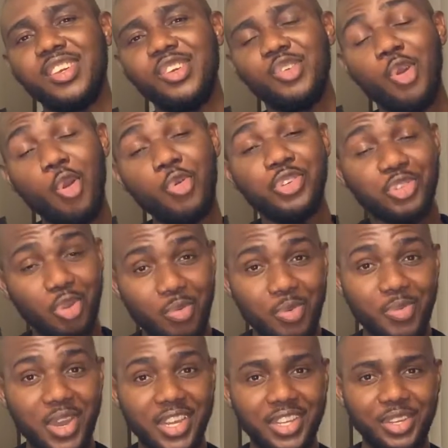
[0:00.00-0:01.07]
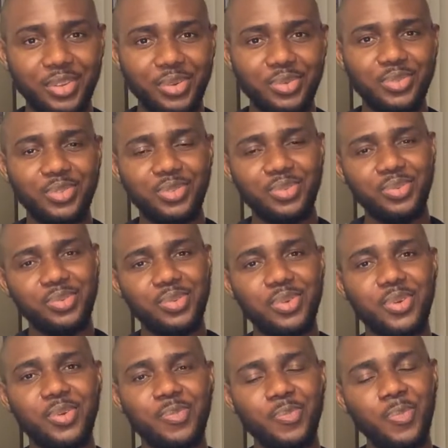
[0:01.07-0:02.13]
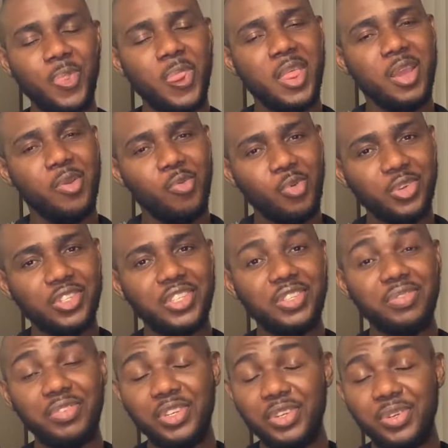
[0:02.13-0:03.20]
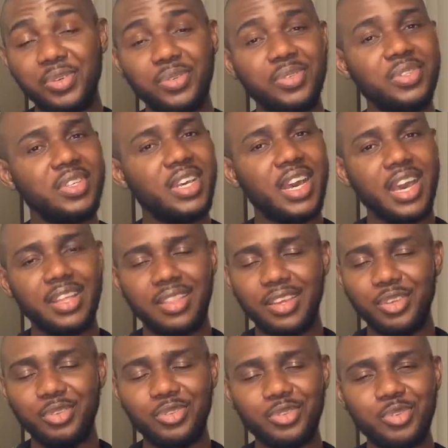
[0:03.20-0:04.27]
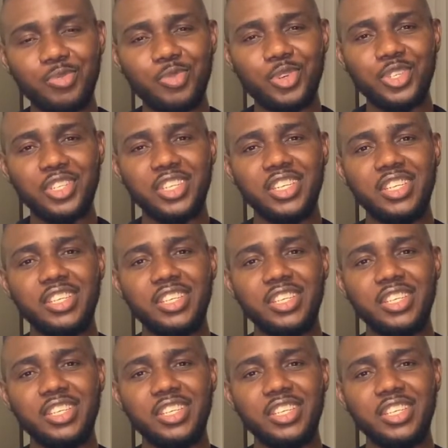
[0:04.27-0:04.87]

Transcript: always coming back, to watch these videos. I thank you so much.